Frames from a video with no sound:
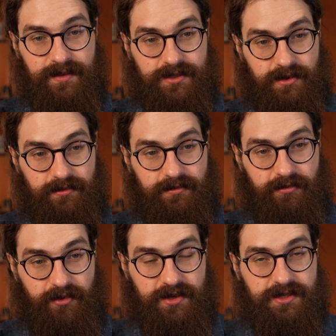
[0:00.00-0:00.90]
So
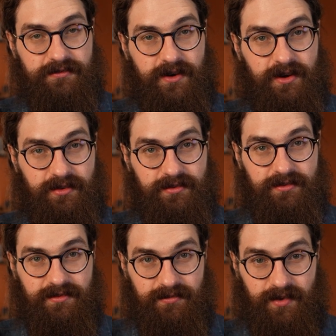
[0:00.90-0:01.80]
first of all,
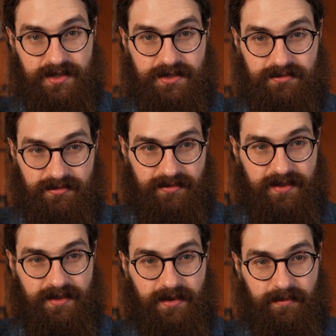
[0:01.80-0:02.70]
what's
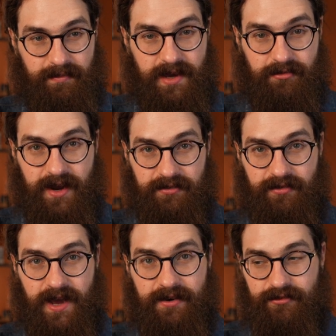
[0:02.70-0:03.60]
a big red
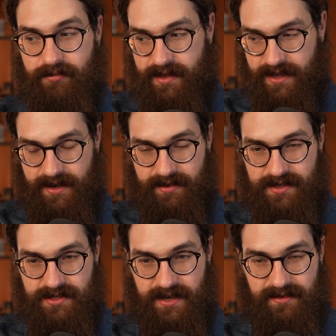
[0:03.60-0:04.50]
flag for me here
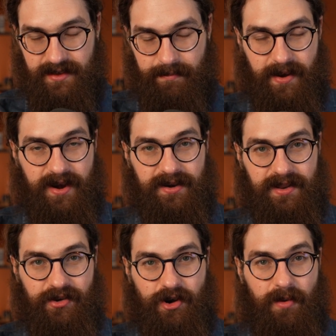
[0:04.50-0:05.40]
is that
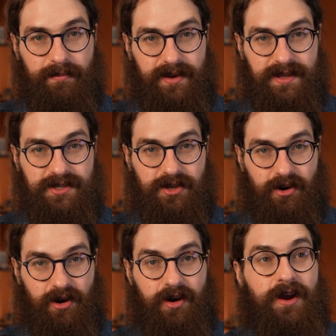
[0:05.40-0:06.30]
apparently companies
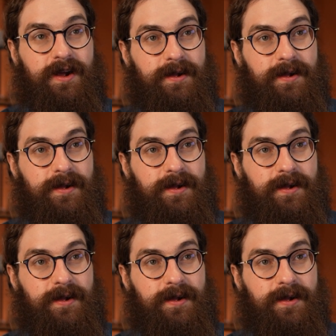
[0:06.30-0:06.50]
are